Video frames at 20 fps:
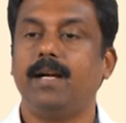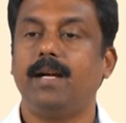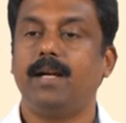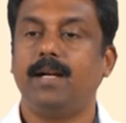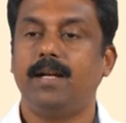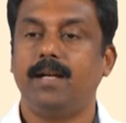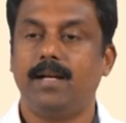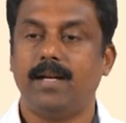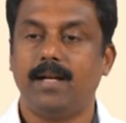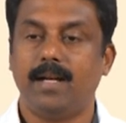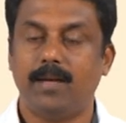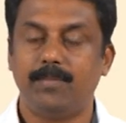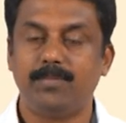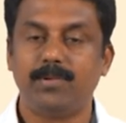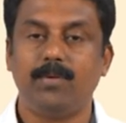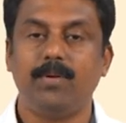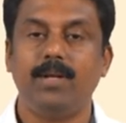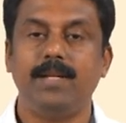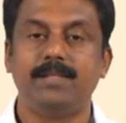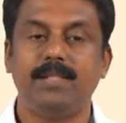uh, uh,
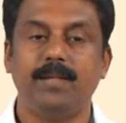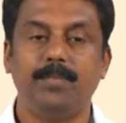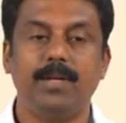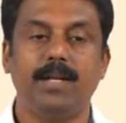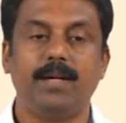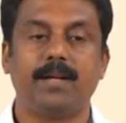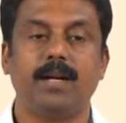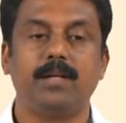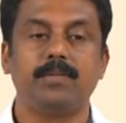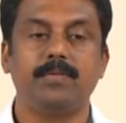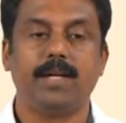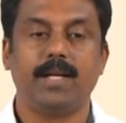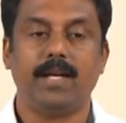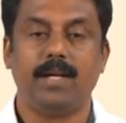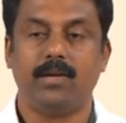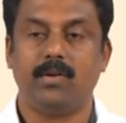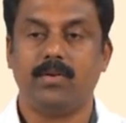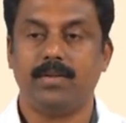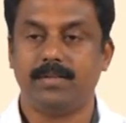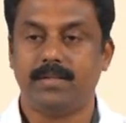absolutely similar transfer
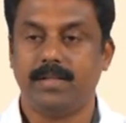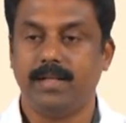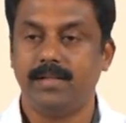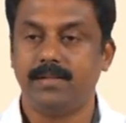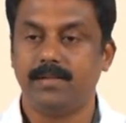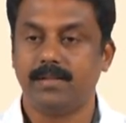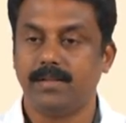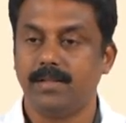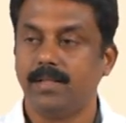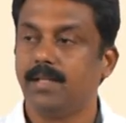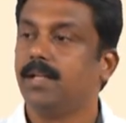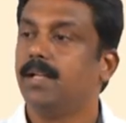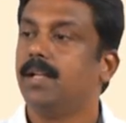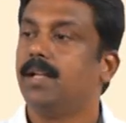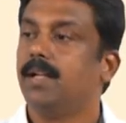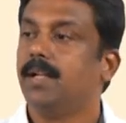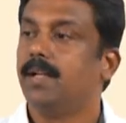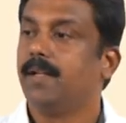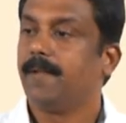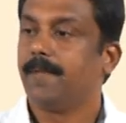characteristics
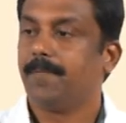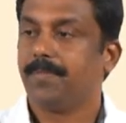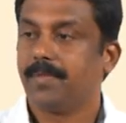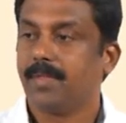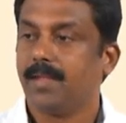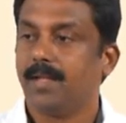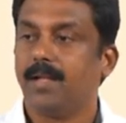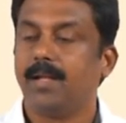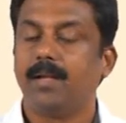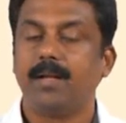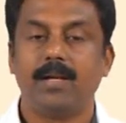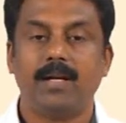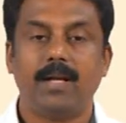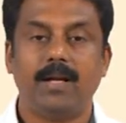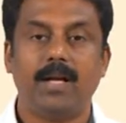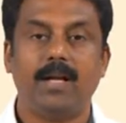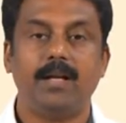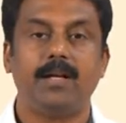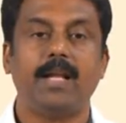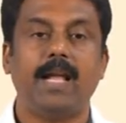
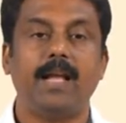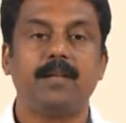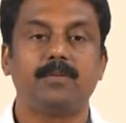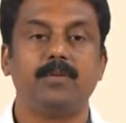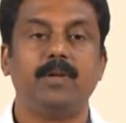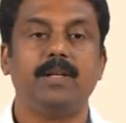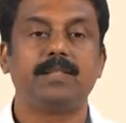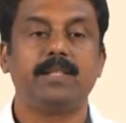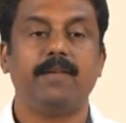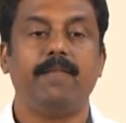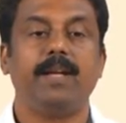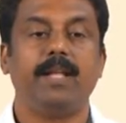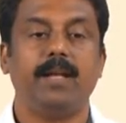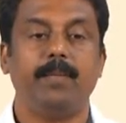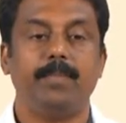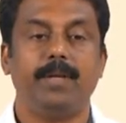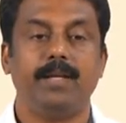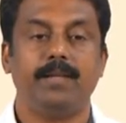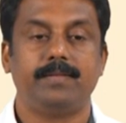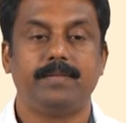at as low as 70
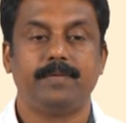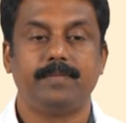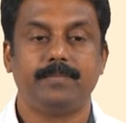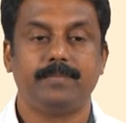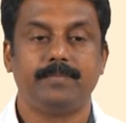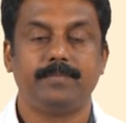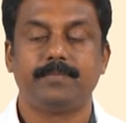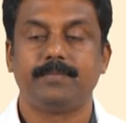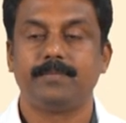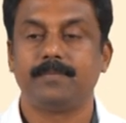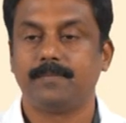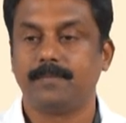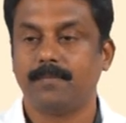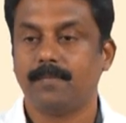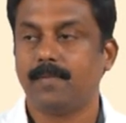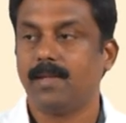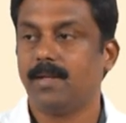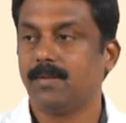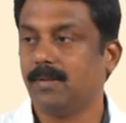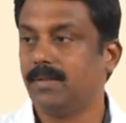amperes.
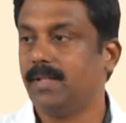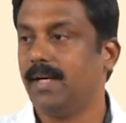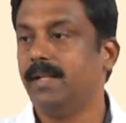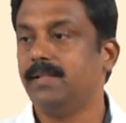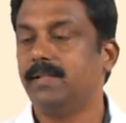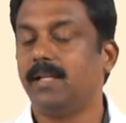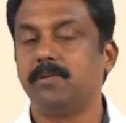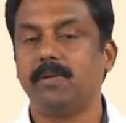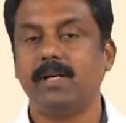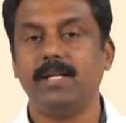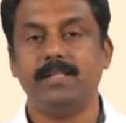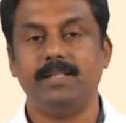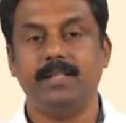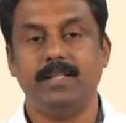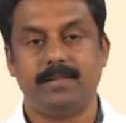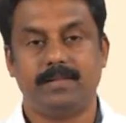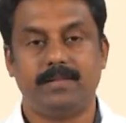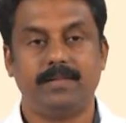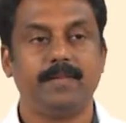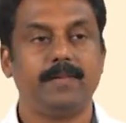So, that is
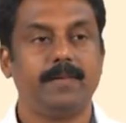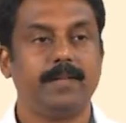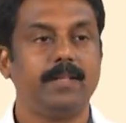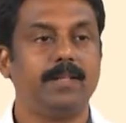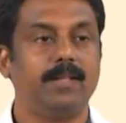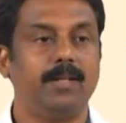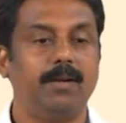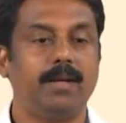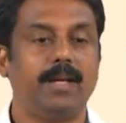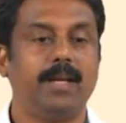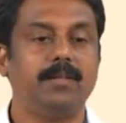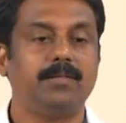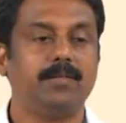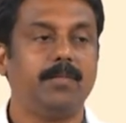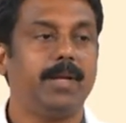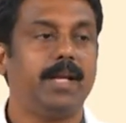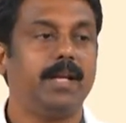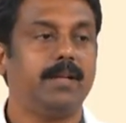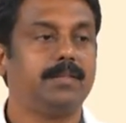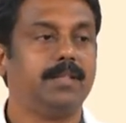advantageous okay. So,
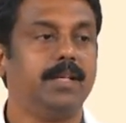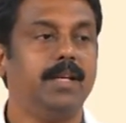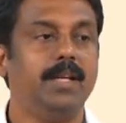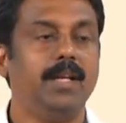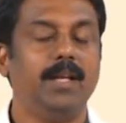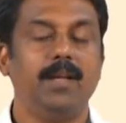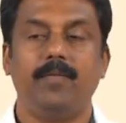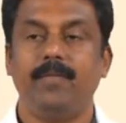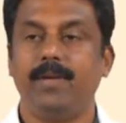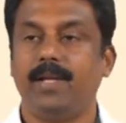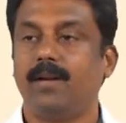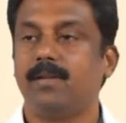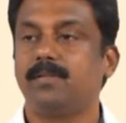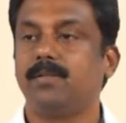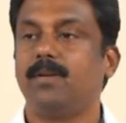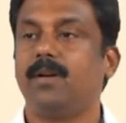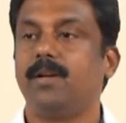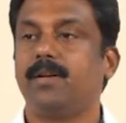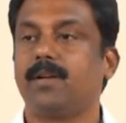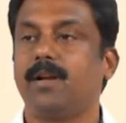because we are also
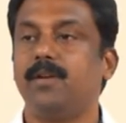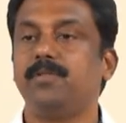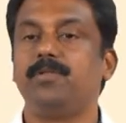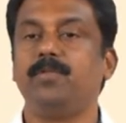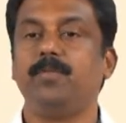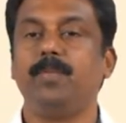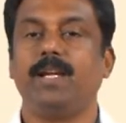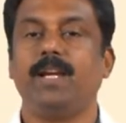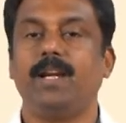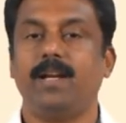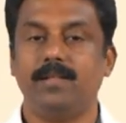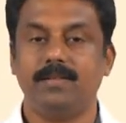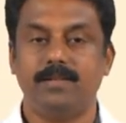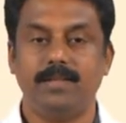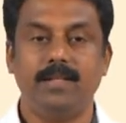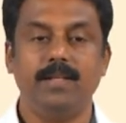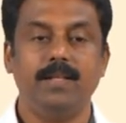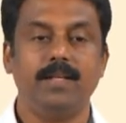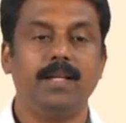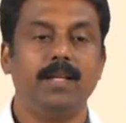not consuming
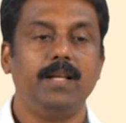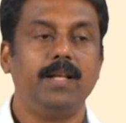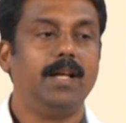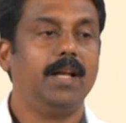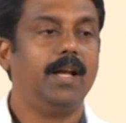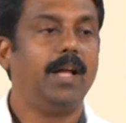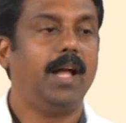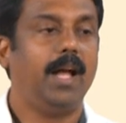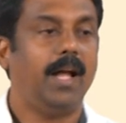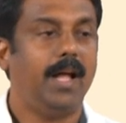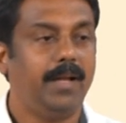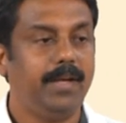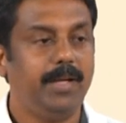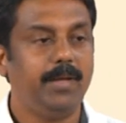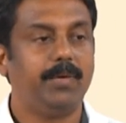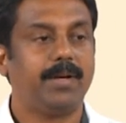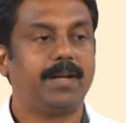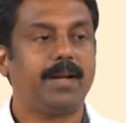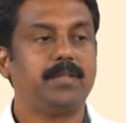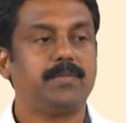energy and
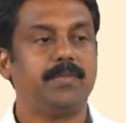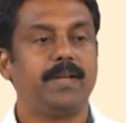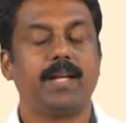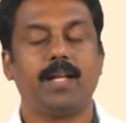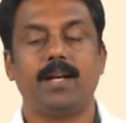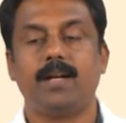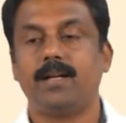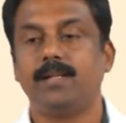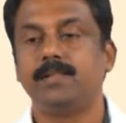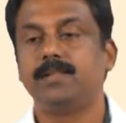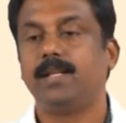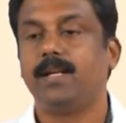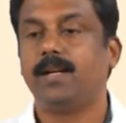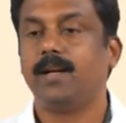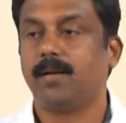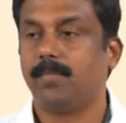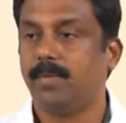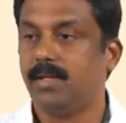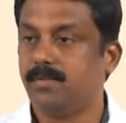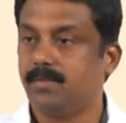your transfer characteristic
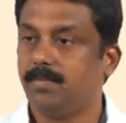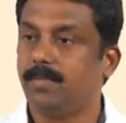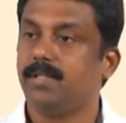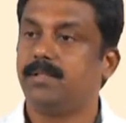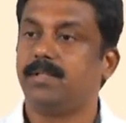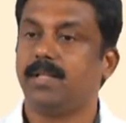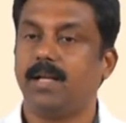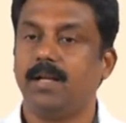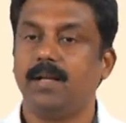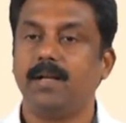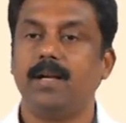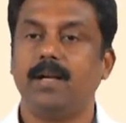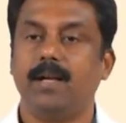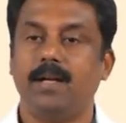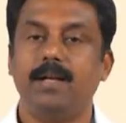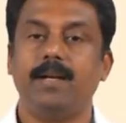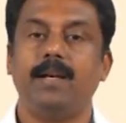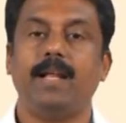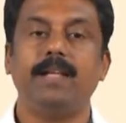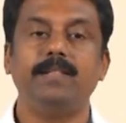are much much uh,
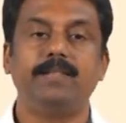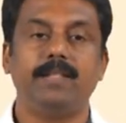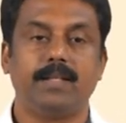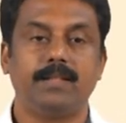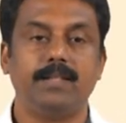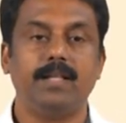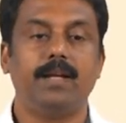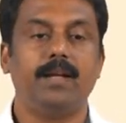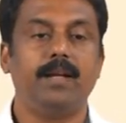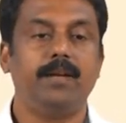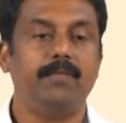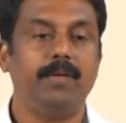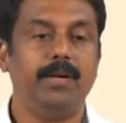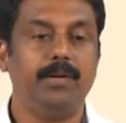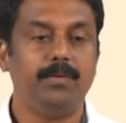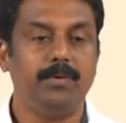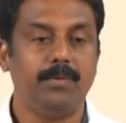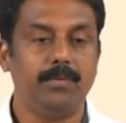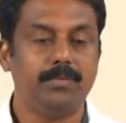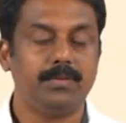nicer than when
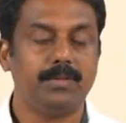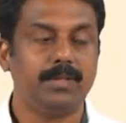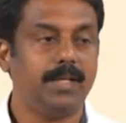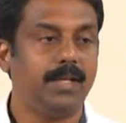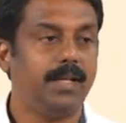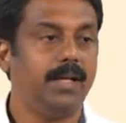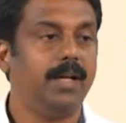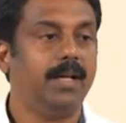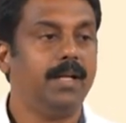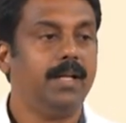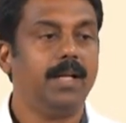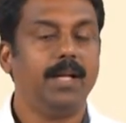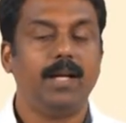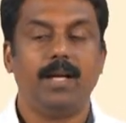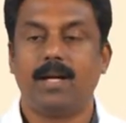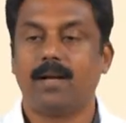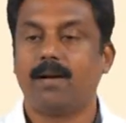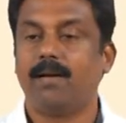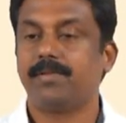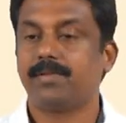you use an, uh,
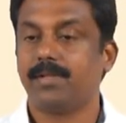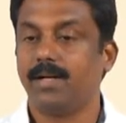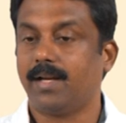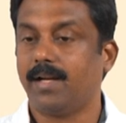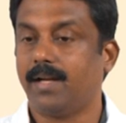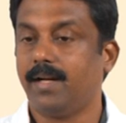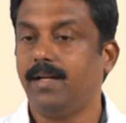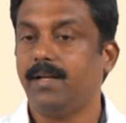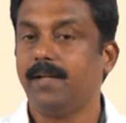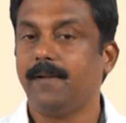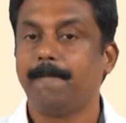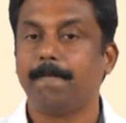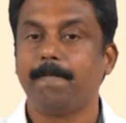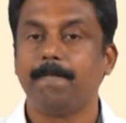a constant current